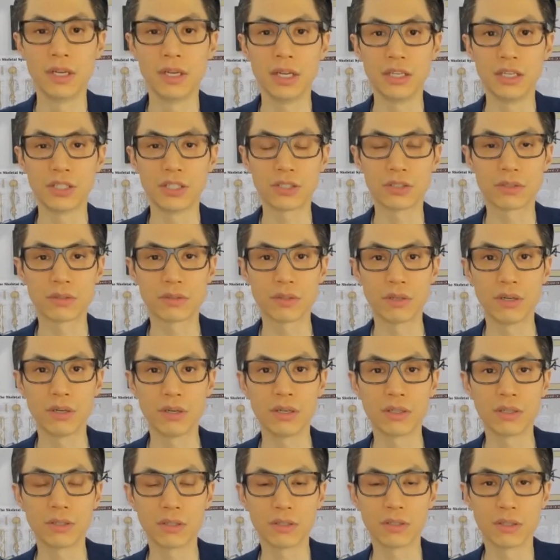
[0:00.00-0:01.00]
a
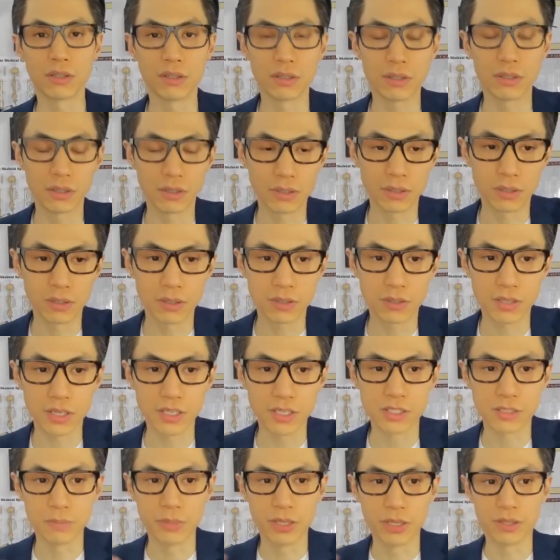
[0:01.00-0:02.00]
stronger
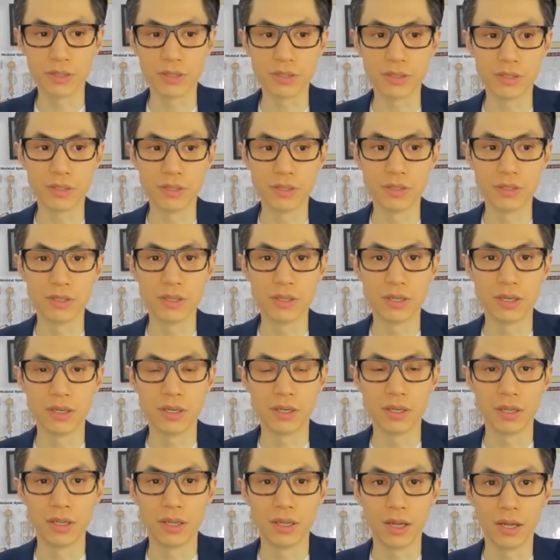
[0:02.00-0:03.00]
transmitter.
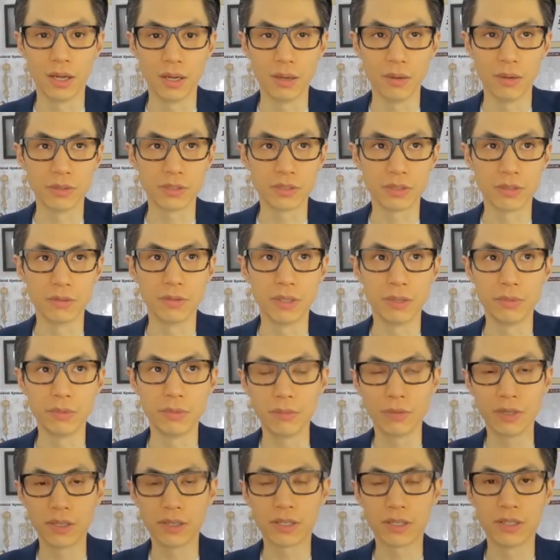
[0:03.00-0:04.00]
So when we
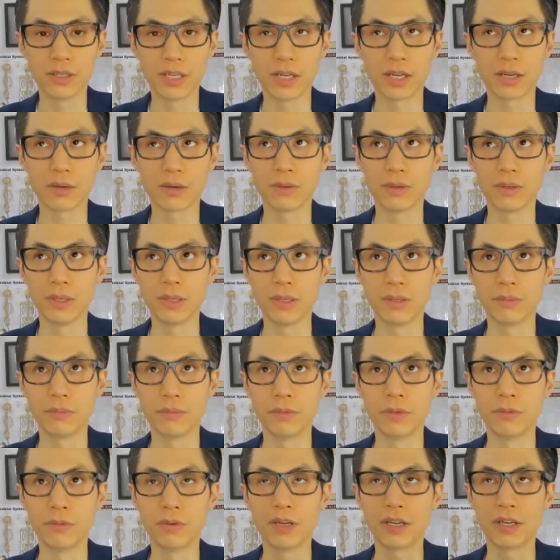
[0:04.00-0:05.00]
want to
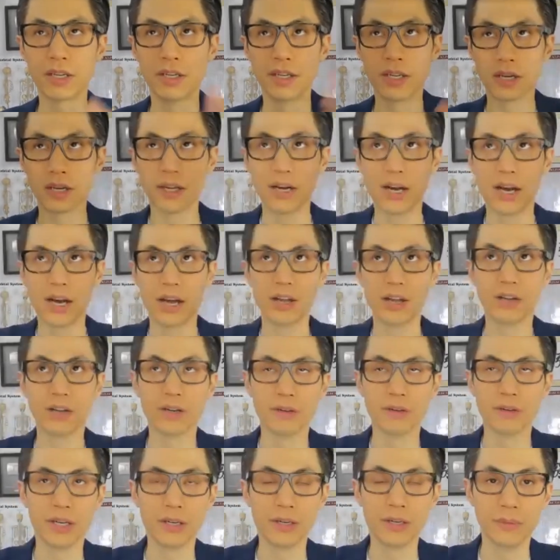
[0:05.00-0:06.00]
connect higher,
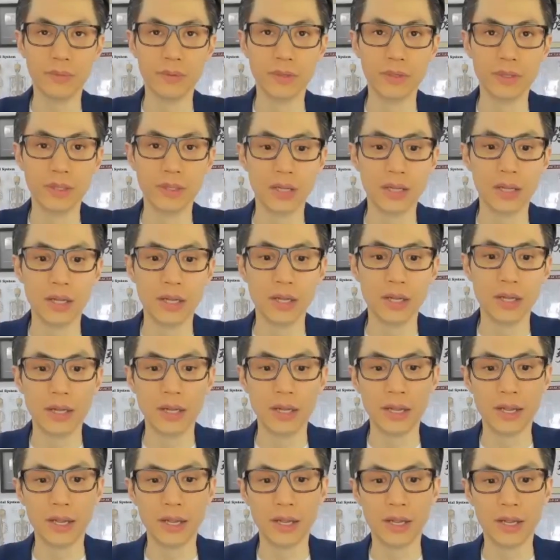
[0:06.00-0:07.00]
right?
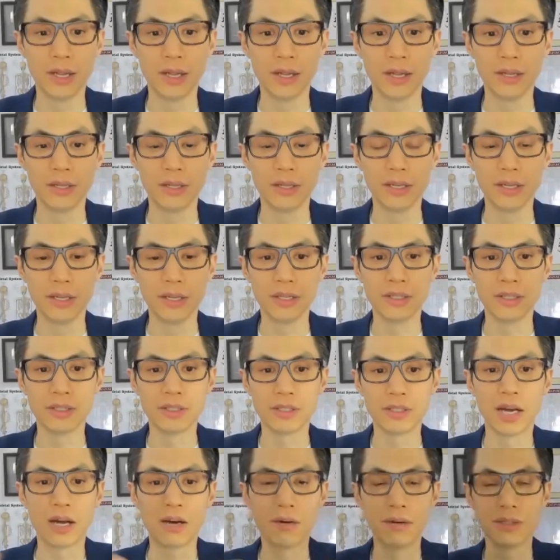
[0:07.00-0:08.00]
And
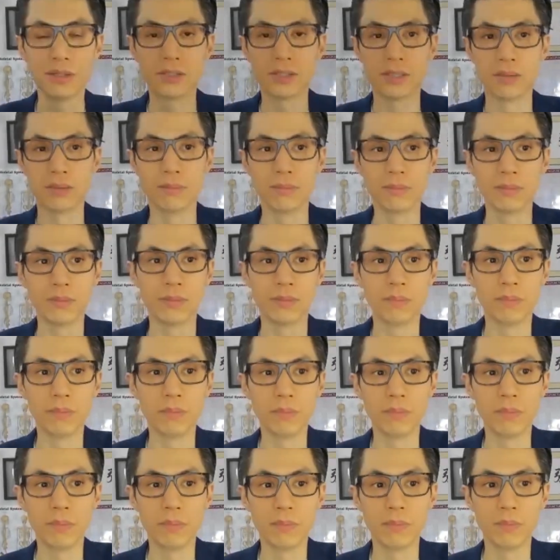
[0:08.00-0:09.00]
in Taoism,
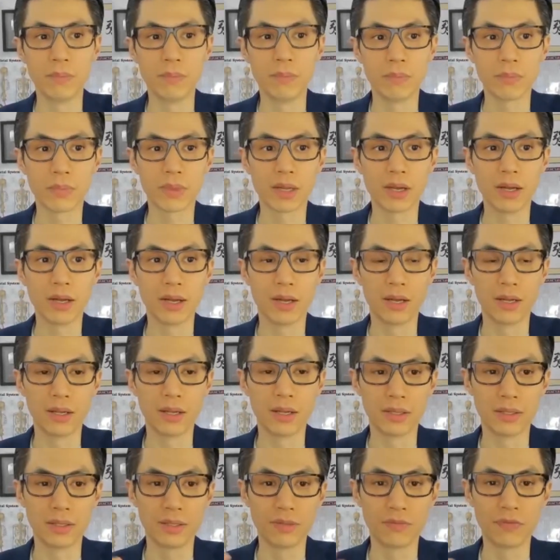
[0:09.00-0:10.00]

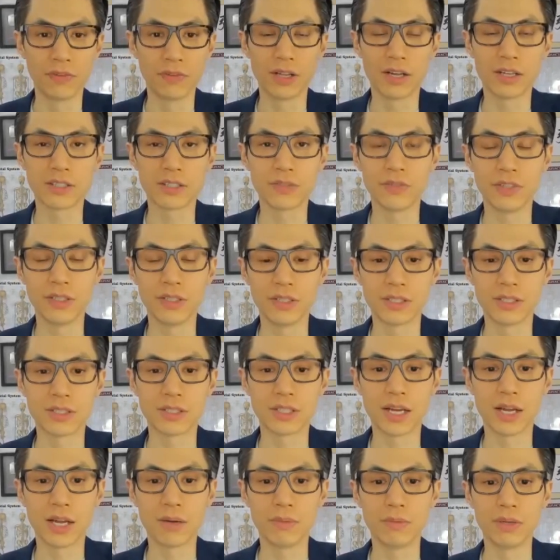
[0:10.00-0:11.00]
the philosophy is
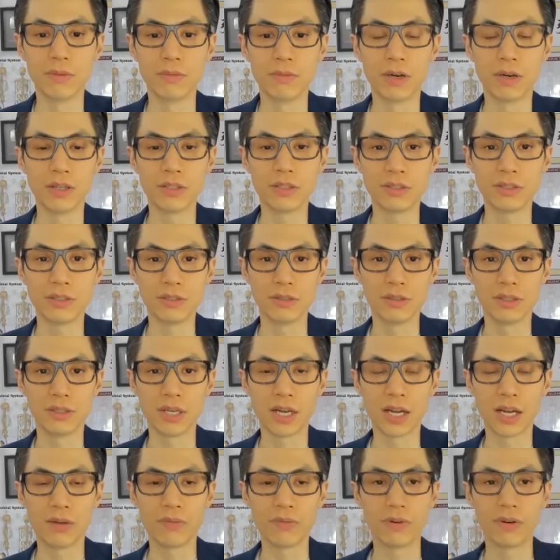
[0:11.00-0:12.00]
that we want to
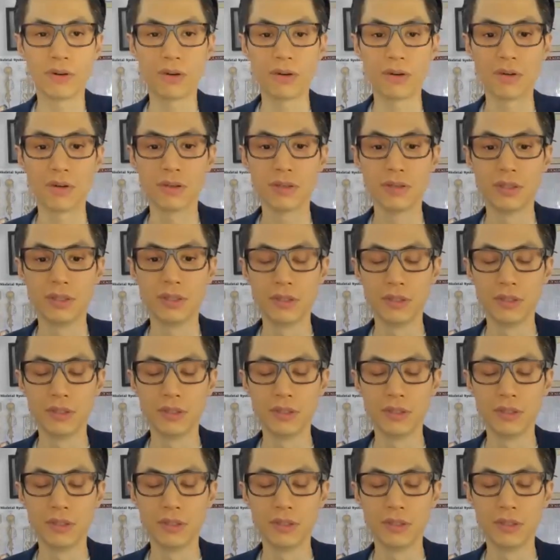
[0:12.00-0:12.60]
have our